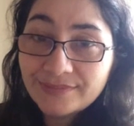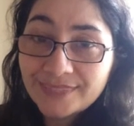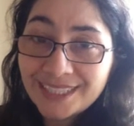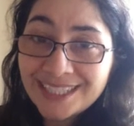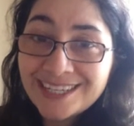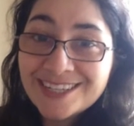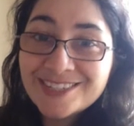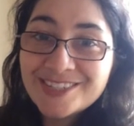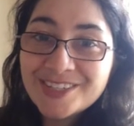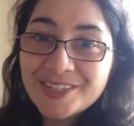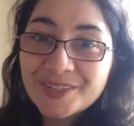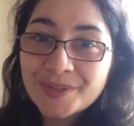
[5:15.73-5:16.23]

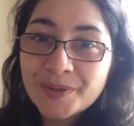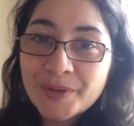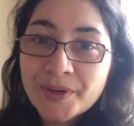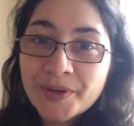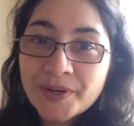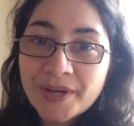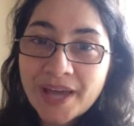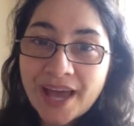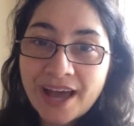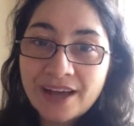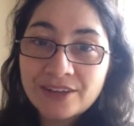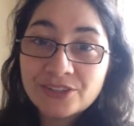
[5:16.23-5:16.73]
As you know,
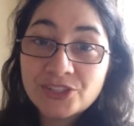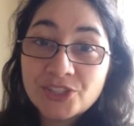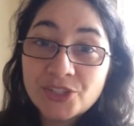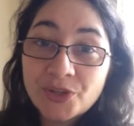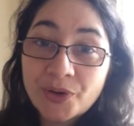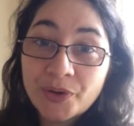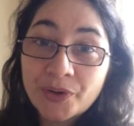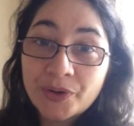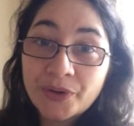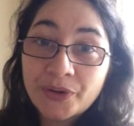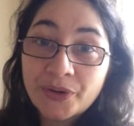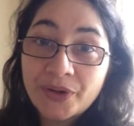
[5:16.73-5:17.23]
our
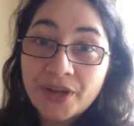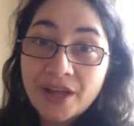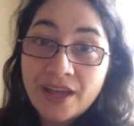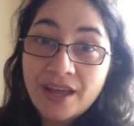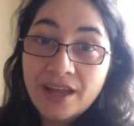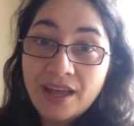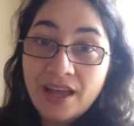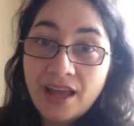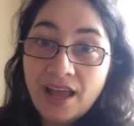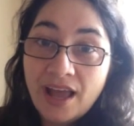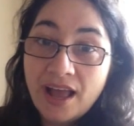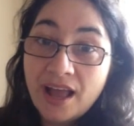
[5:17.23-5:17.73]
show
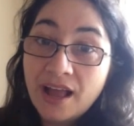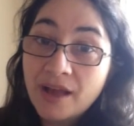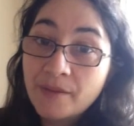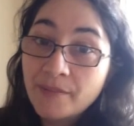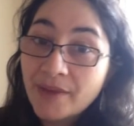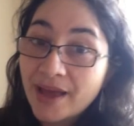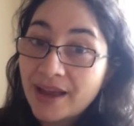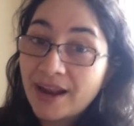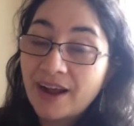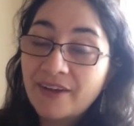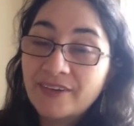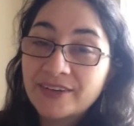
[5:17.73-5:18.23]
and
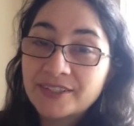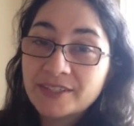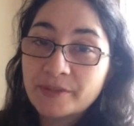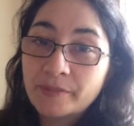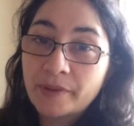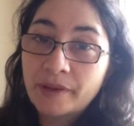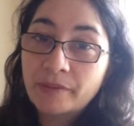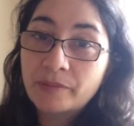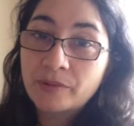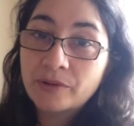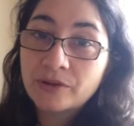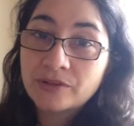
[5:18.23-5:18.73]
our
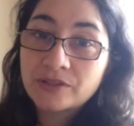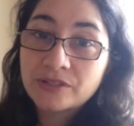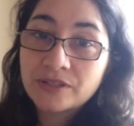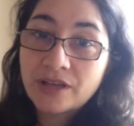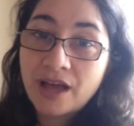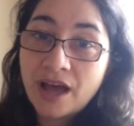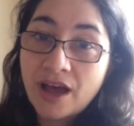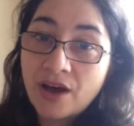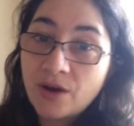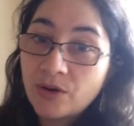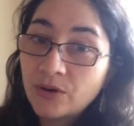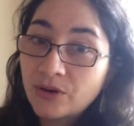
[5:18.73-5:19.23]
recipe books
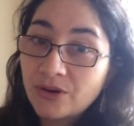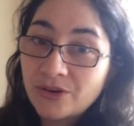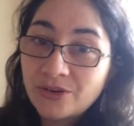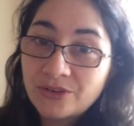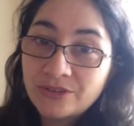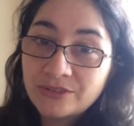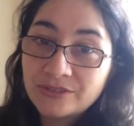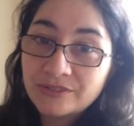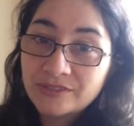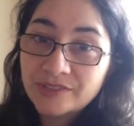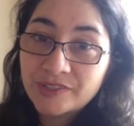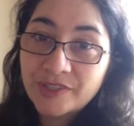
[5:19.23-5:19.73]
are all
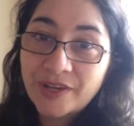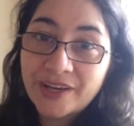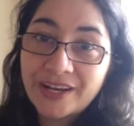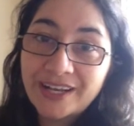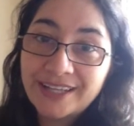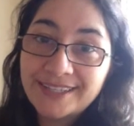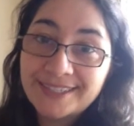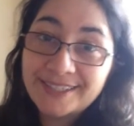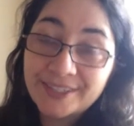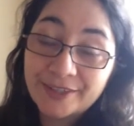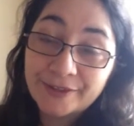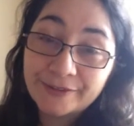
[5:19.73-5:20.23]
totally
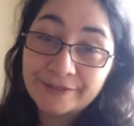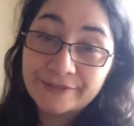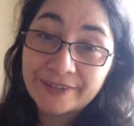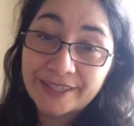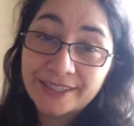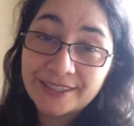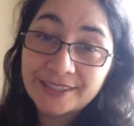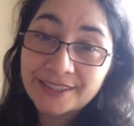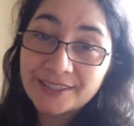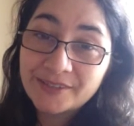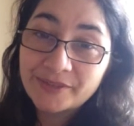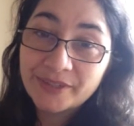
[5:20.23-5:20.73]

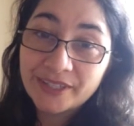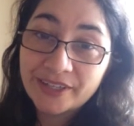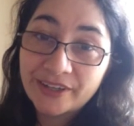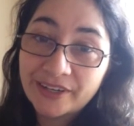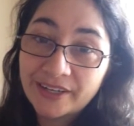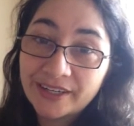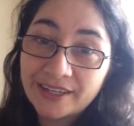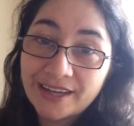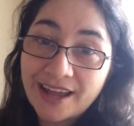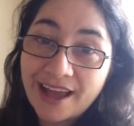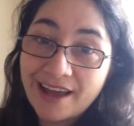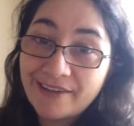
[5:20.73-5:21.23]
self-funded. We don't
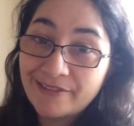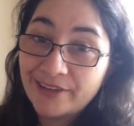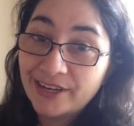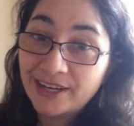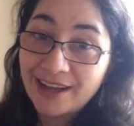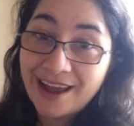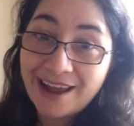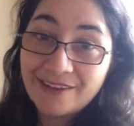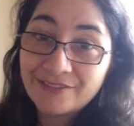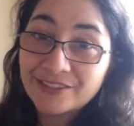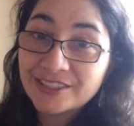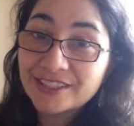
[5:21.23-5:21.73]
have any
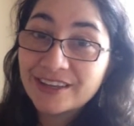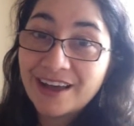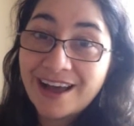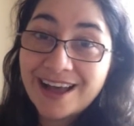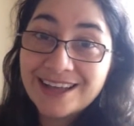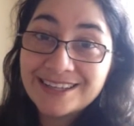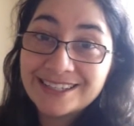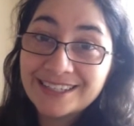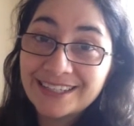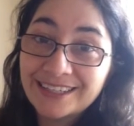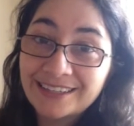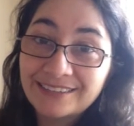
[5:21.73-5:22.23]

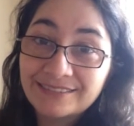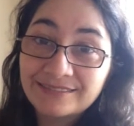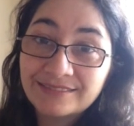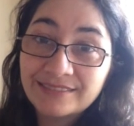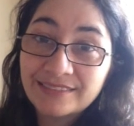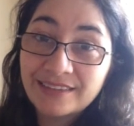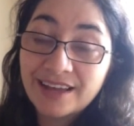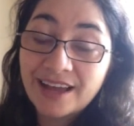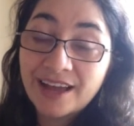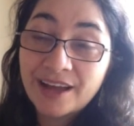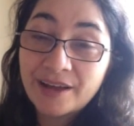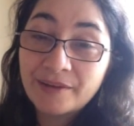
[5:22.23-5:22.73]
advertising
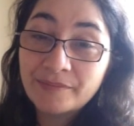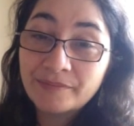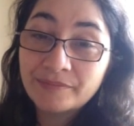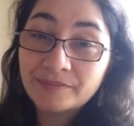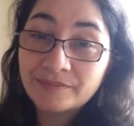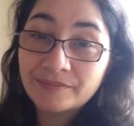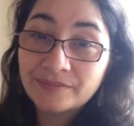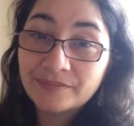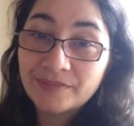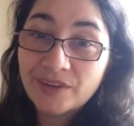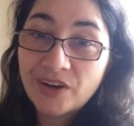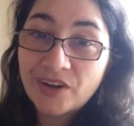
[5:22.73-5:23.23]

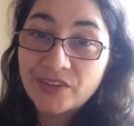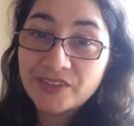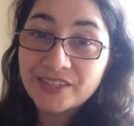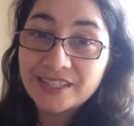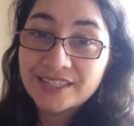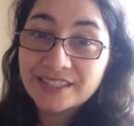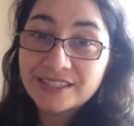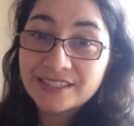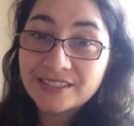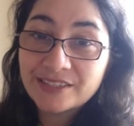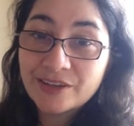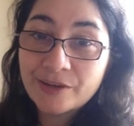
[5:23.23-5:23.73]
on this.
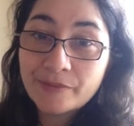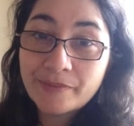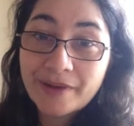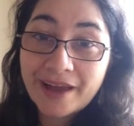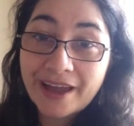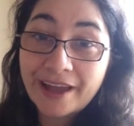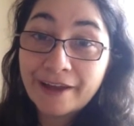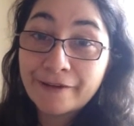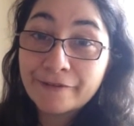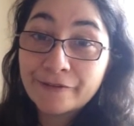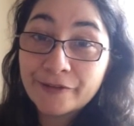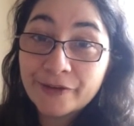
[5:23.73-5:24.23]
It's not
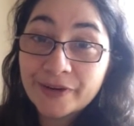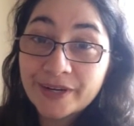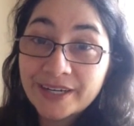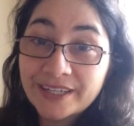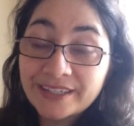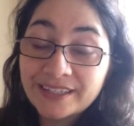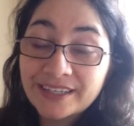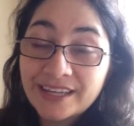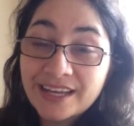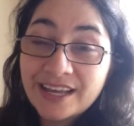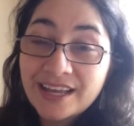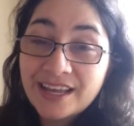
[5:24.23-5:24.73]
paying for it.
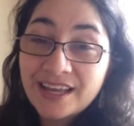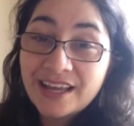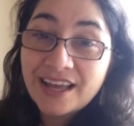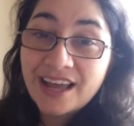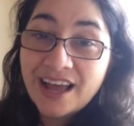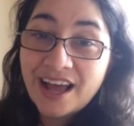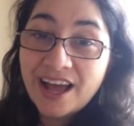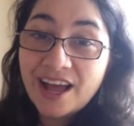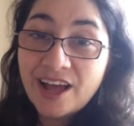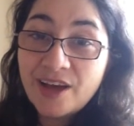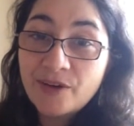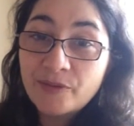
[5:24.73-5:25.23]

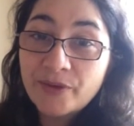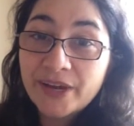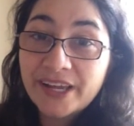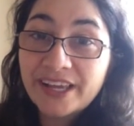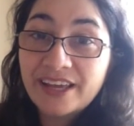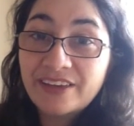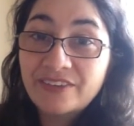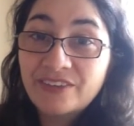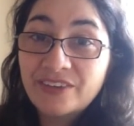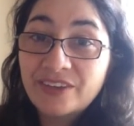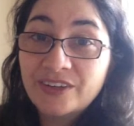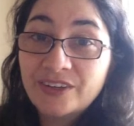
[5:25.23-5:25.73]

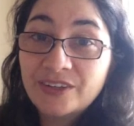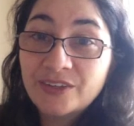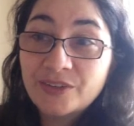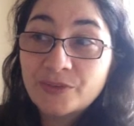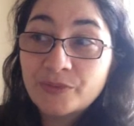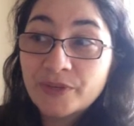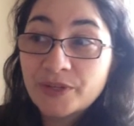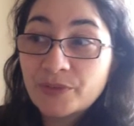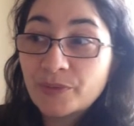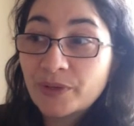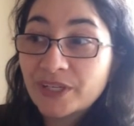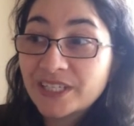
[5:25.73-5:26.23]

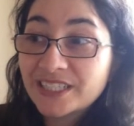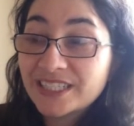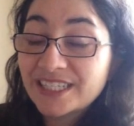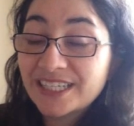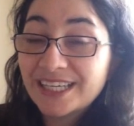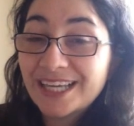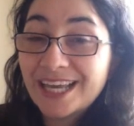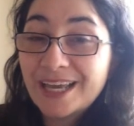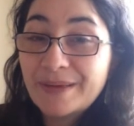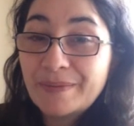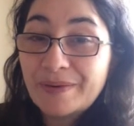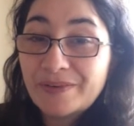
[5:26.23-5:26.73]
We wanted to
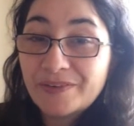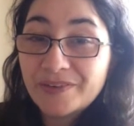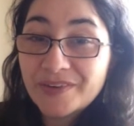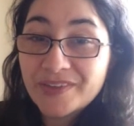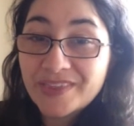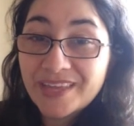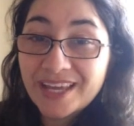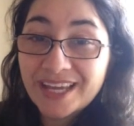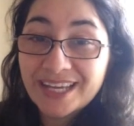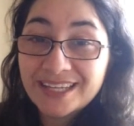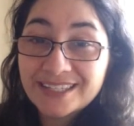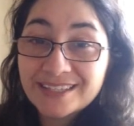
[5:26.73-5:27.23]
keep
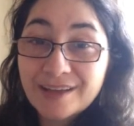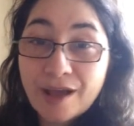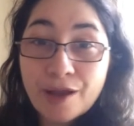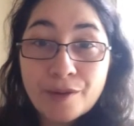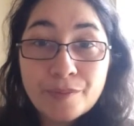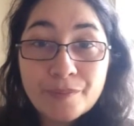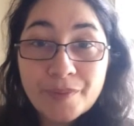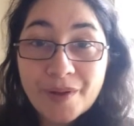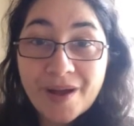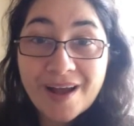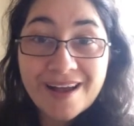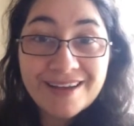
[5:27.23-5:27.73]
everything as
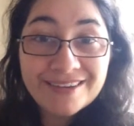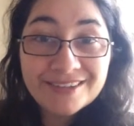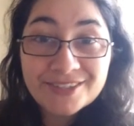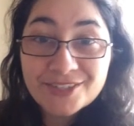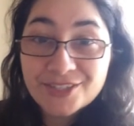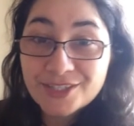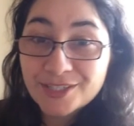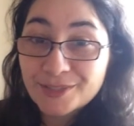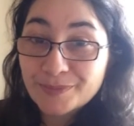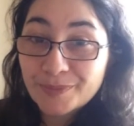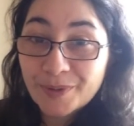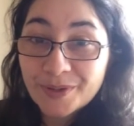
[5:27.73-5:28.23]
unbiased
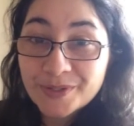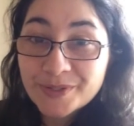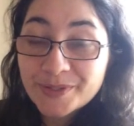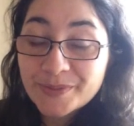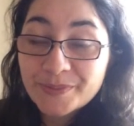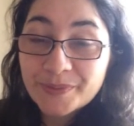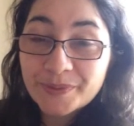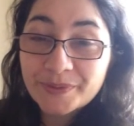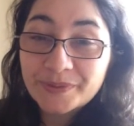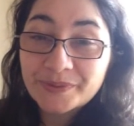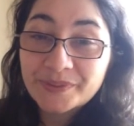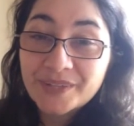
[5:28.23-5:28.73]
as
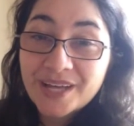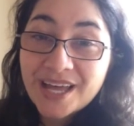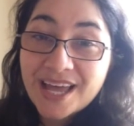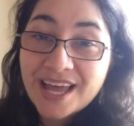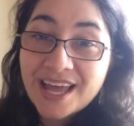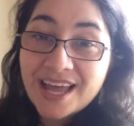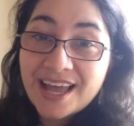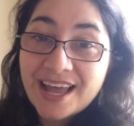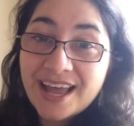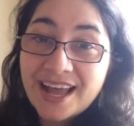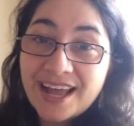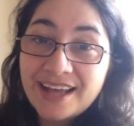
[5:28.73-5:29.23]
possible,
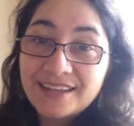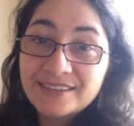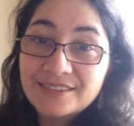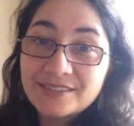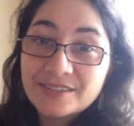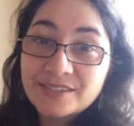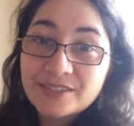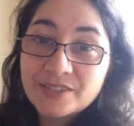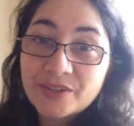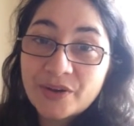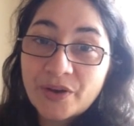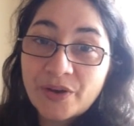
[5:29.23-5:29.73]
and
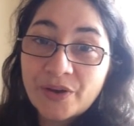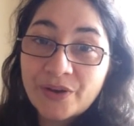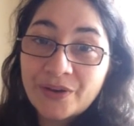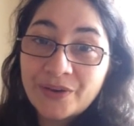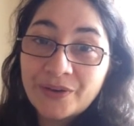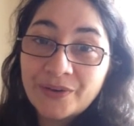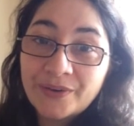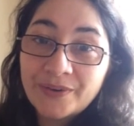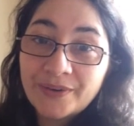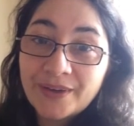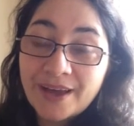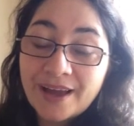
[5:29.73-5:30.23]

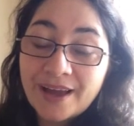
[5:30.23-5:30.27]
so